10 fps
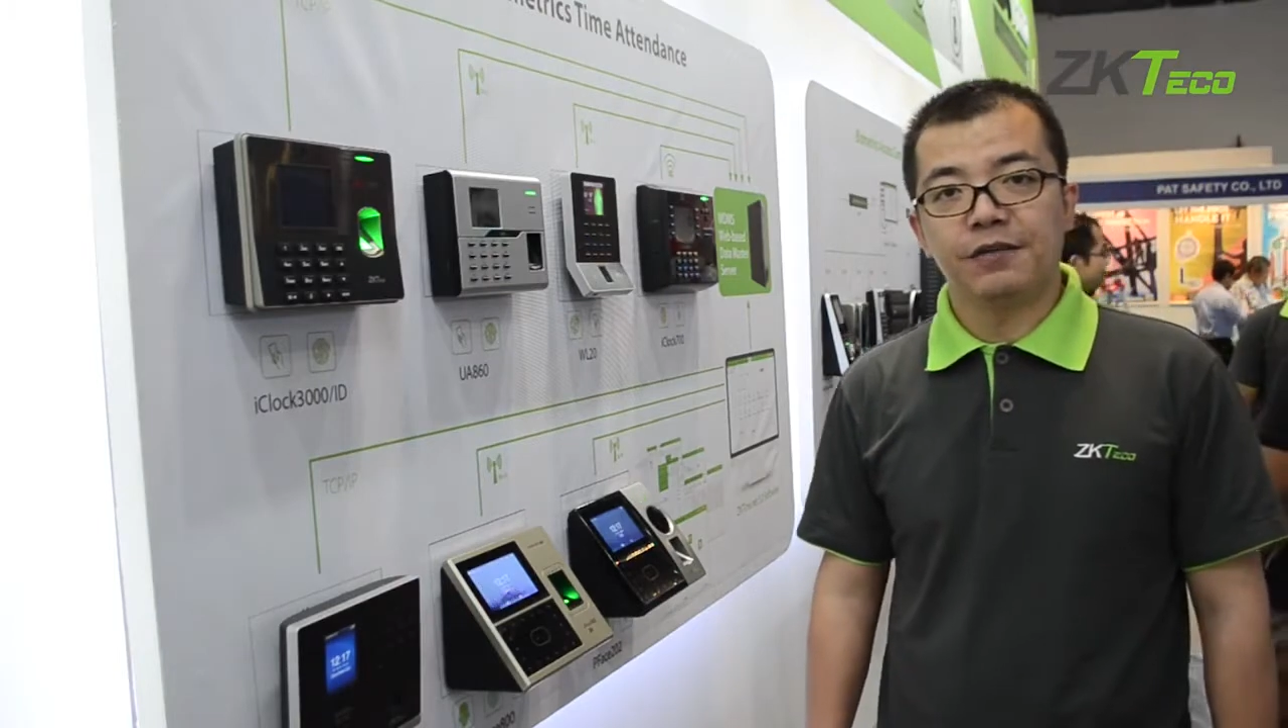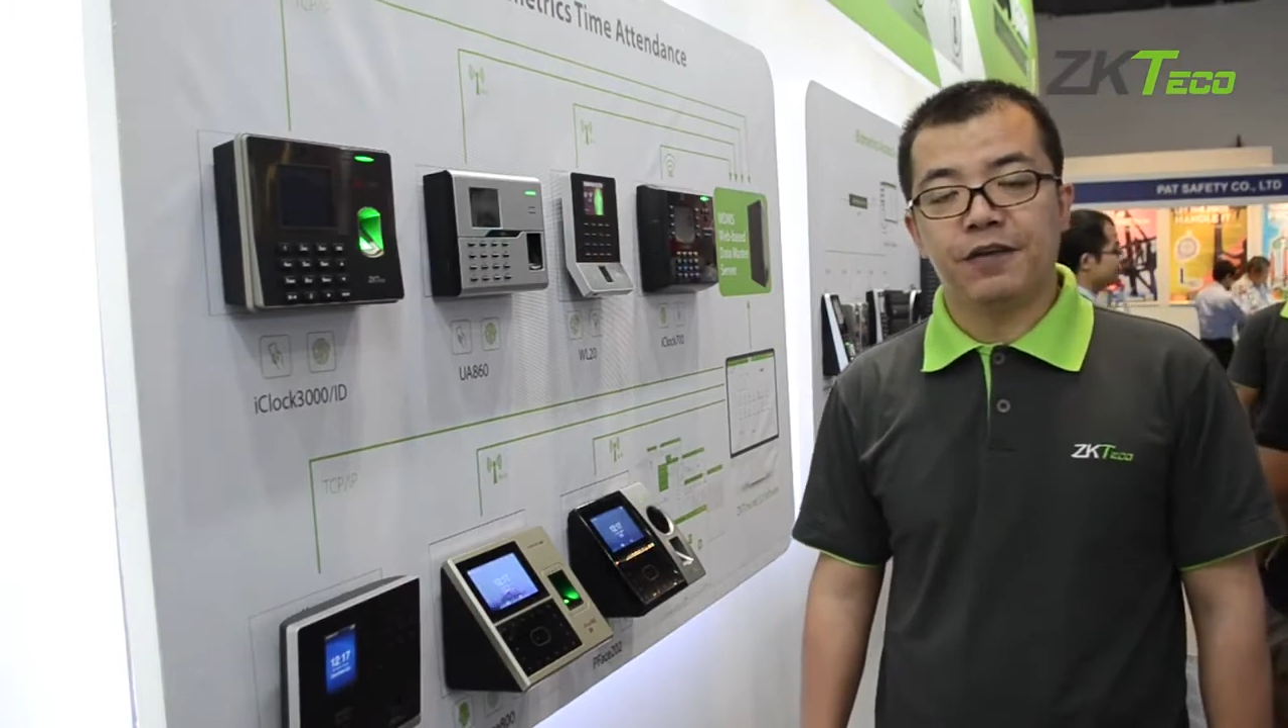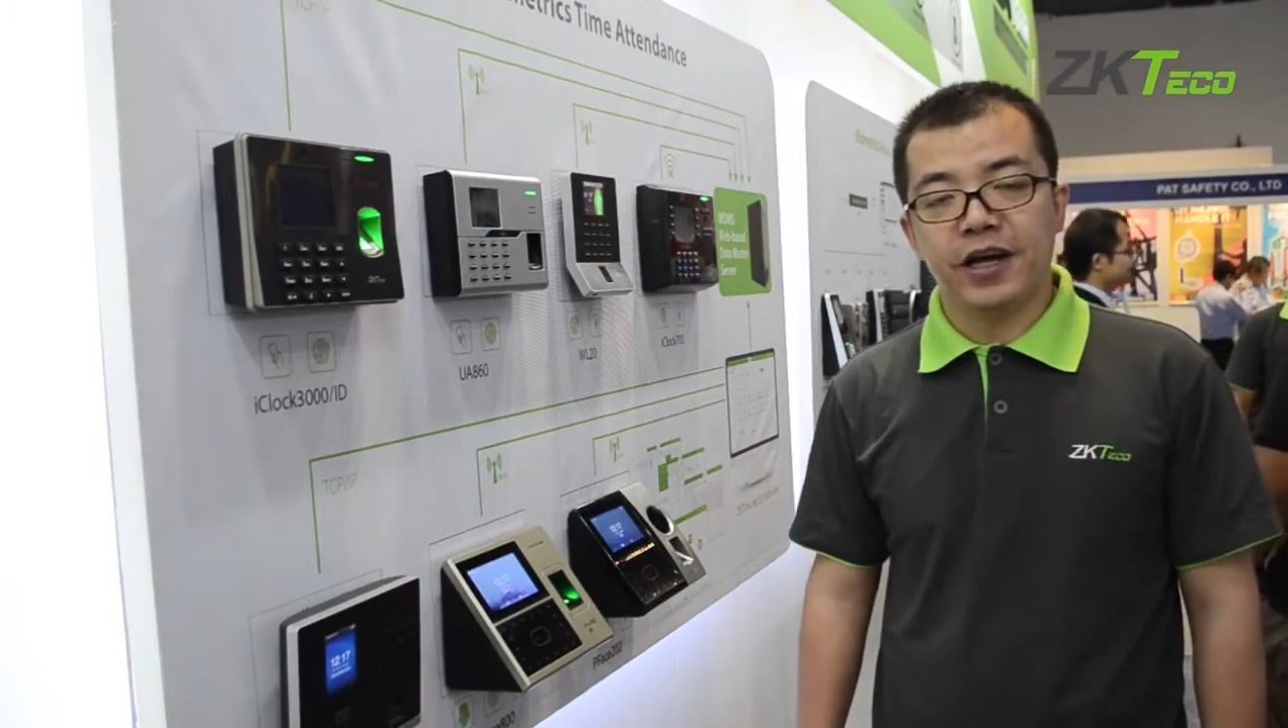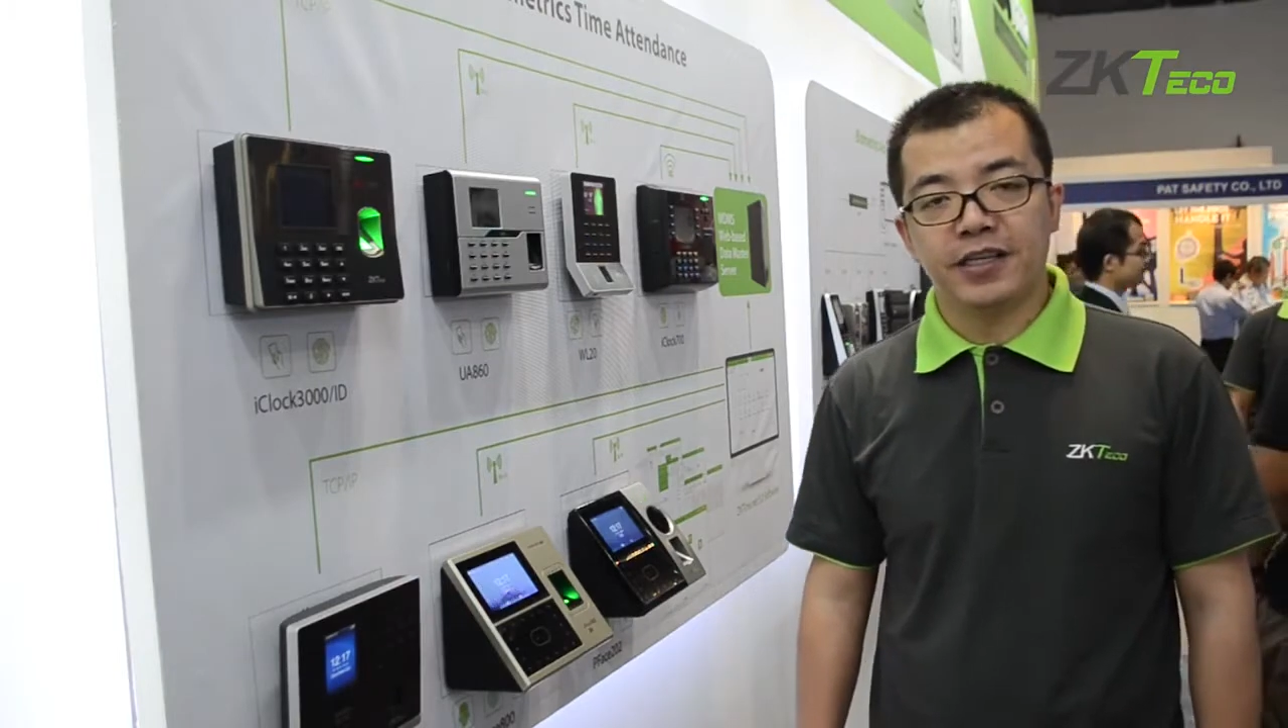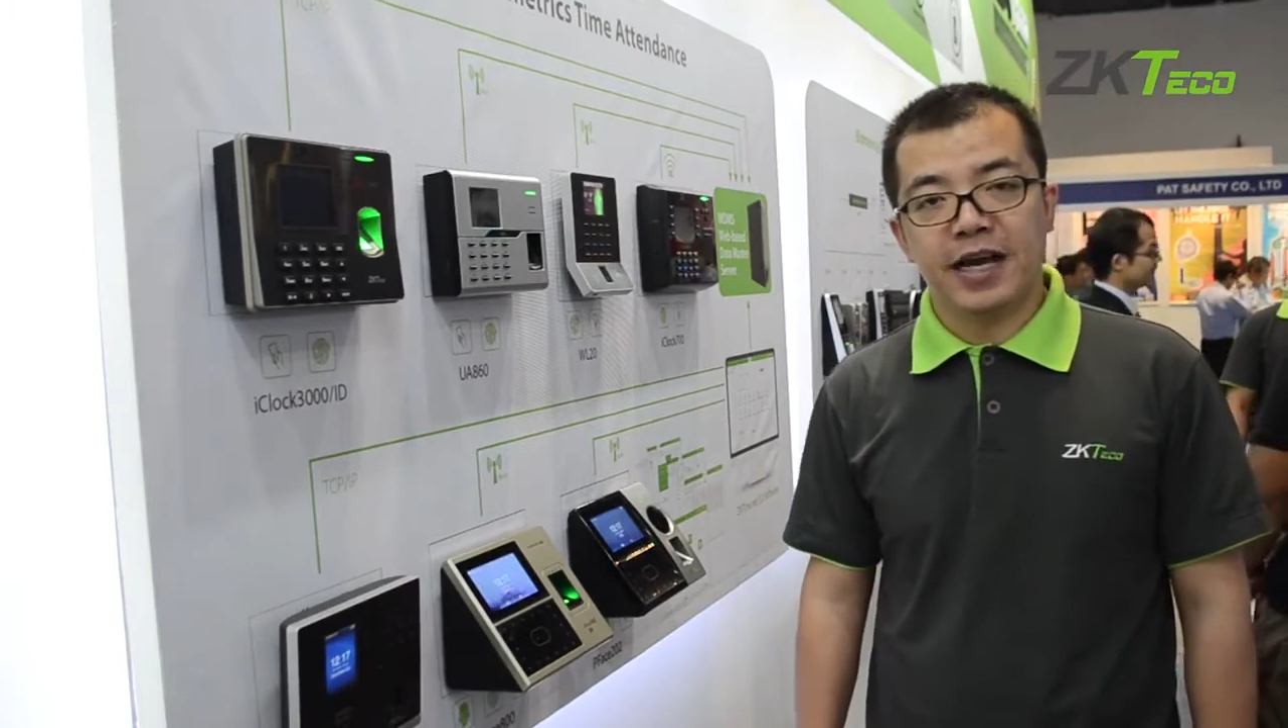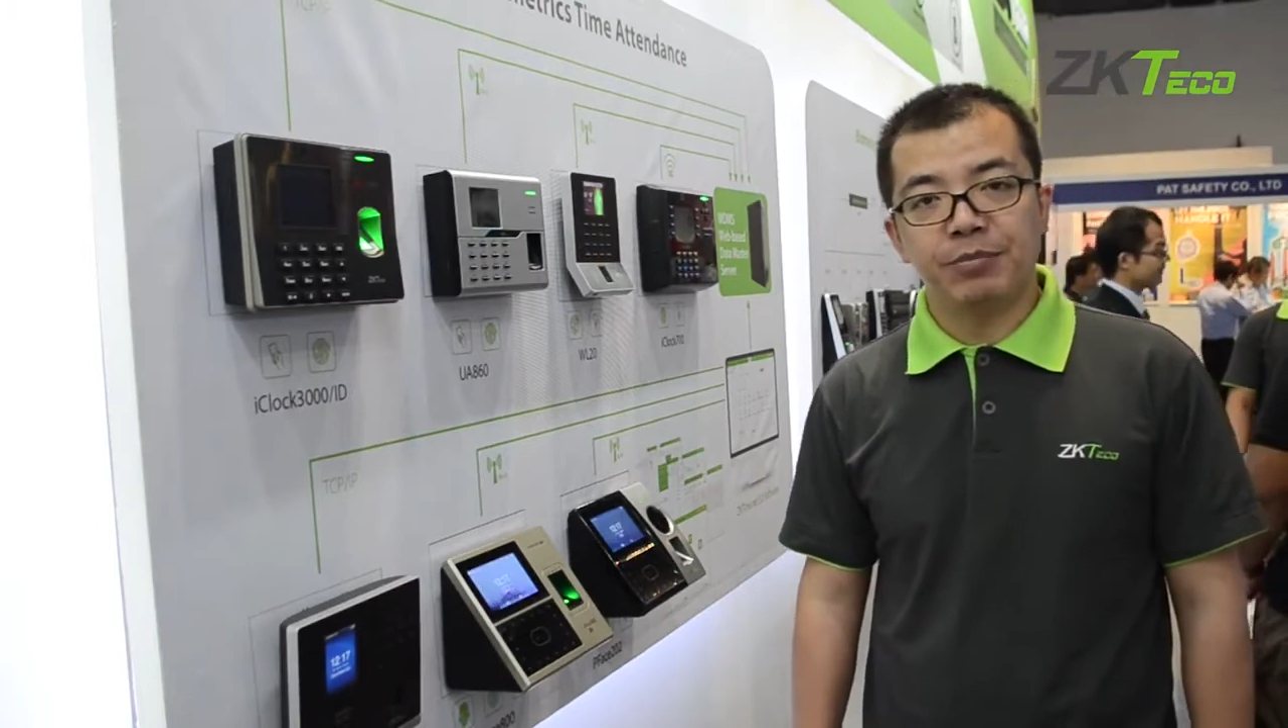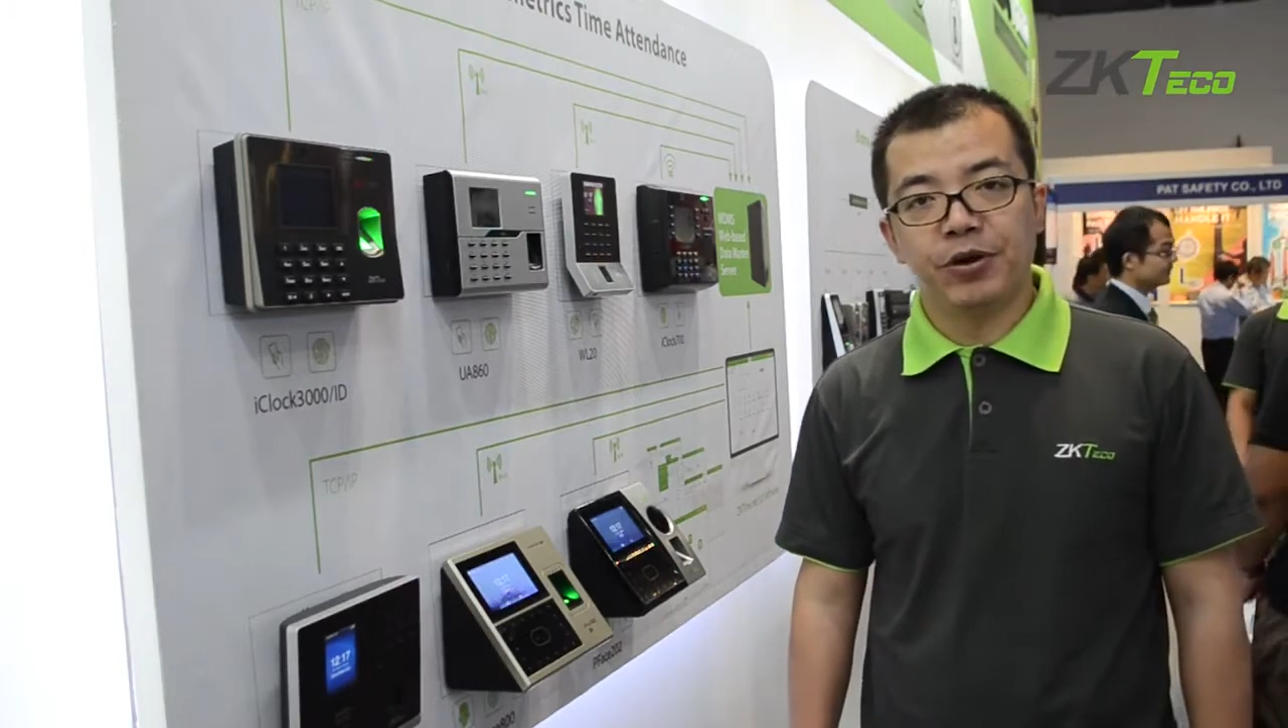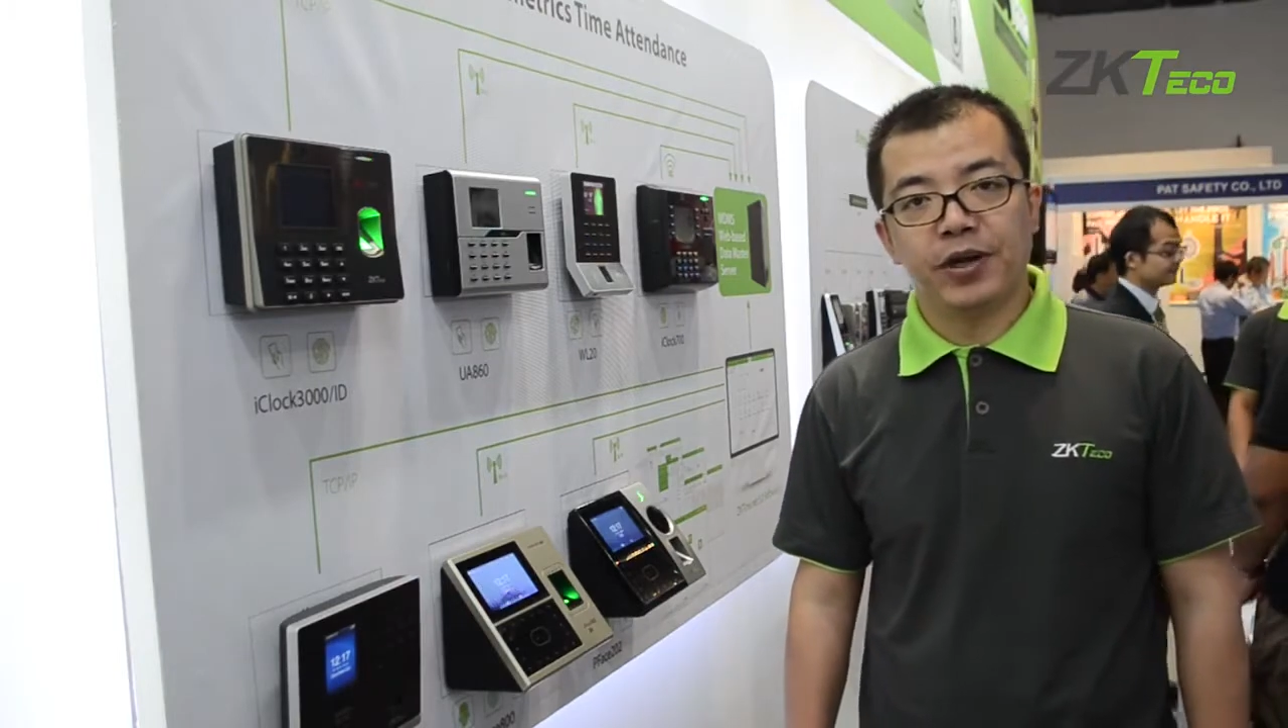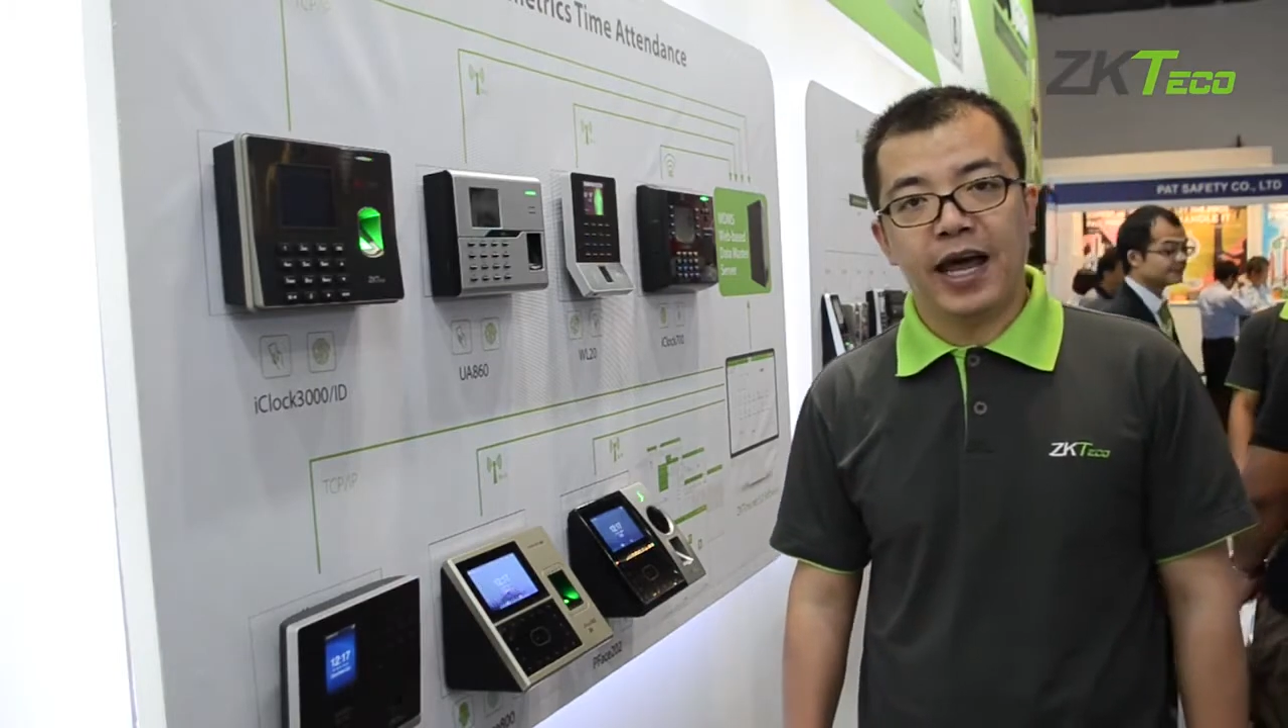For example,